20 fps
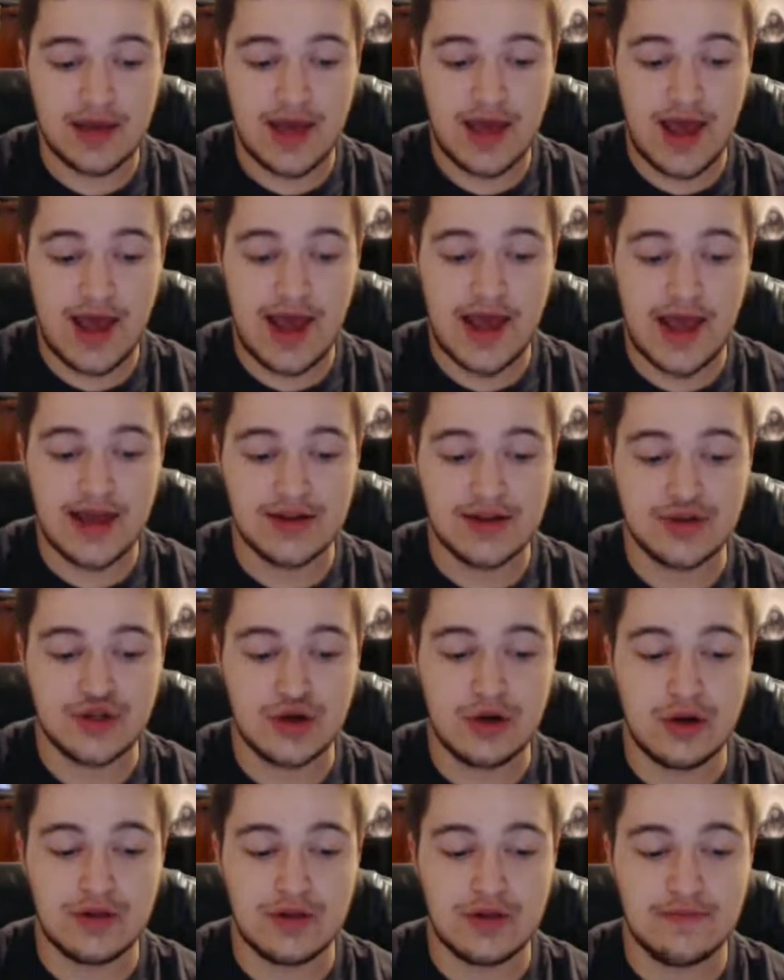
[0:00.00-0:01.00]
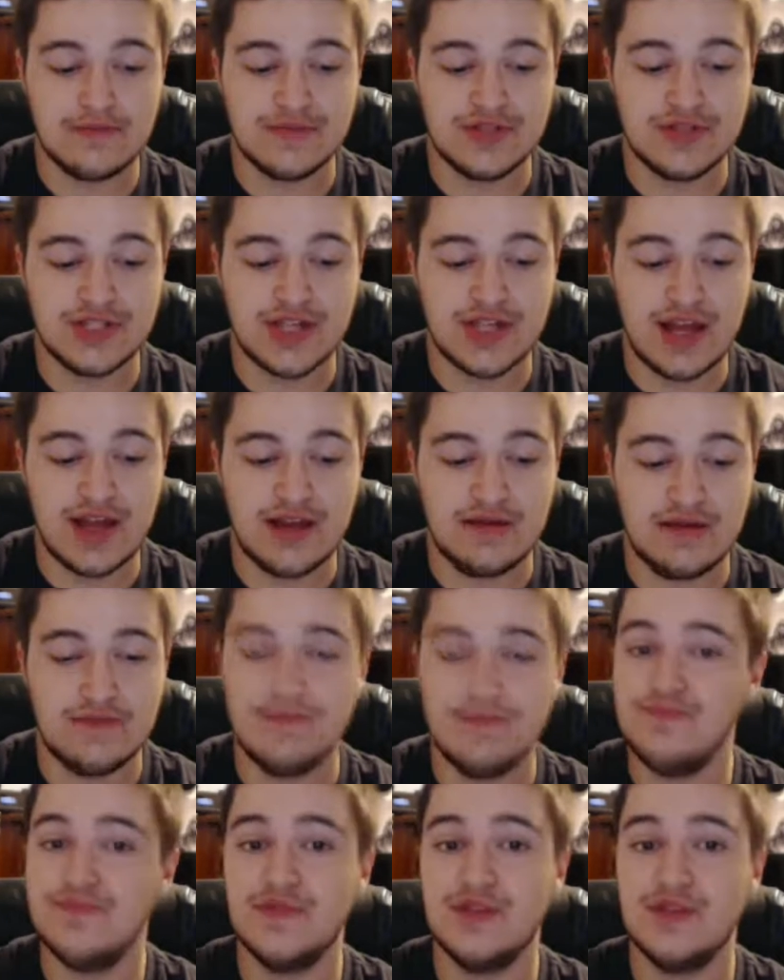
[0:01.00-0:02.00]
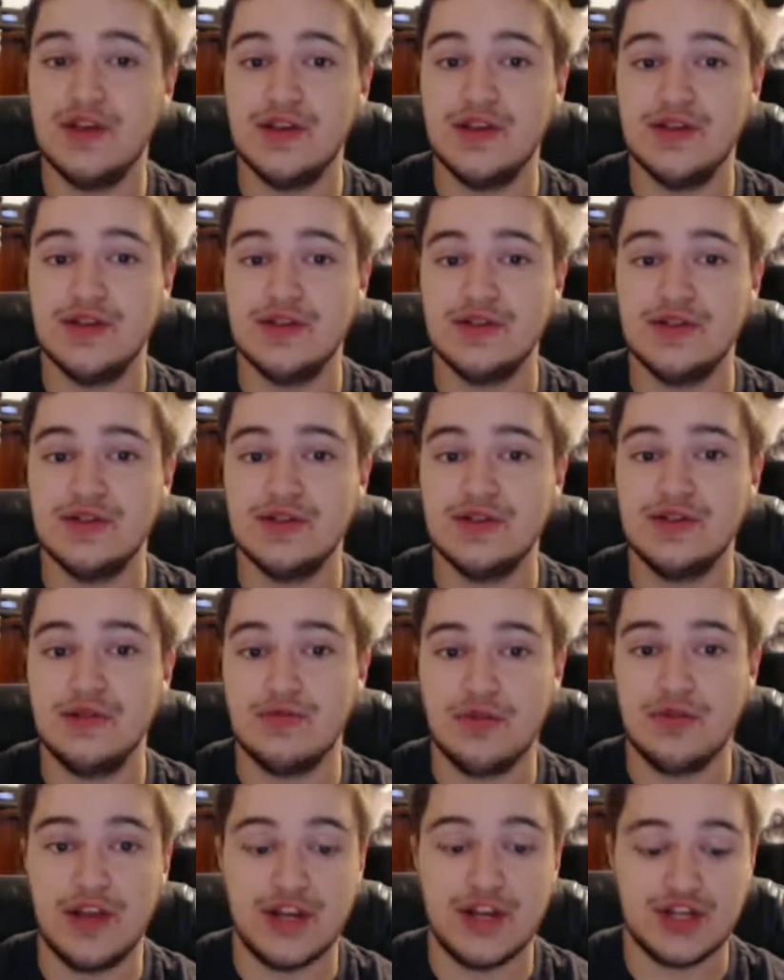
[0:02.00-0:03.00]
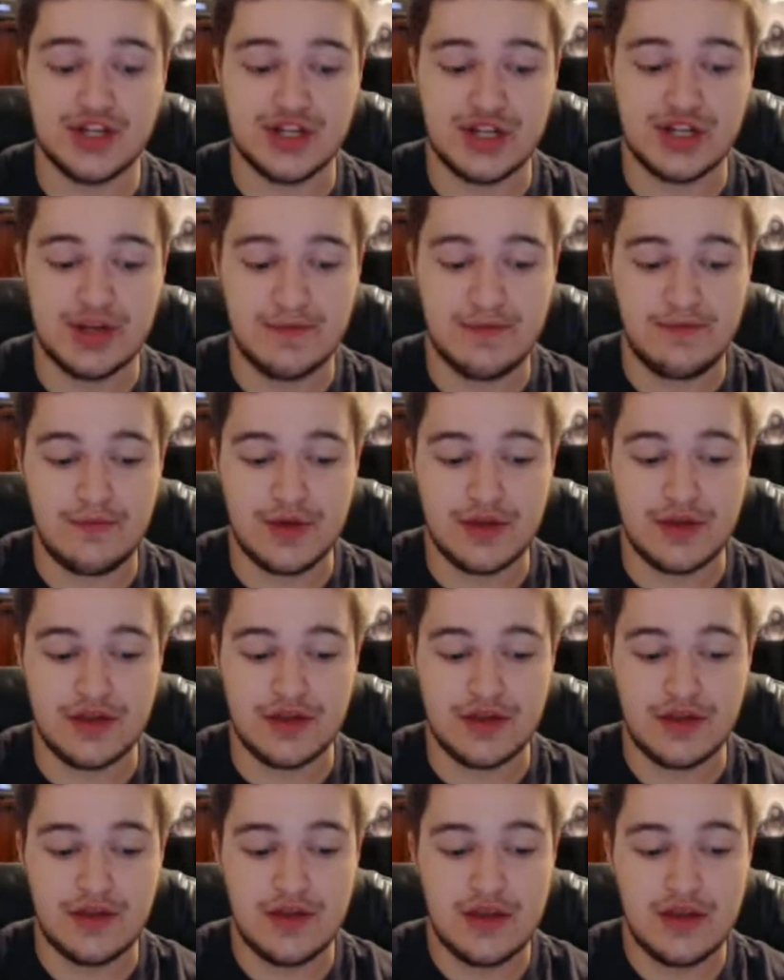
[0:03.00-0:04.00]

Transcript: And Charlotte said, "Does the relationship with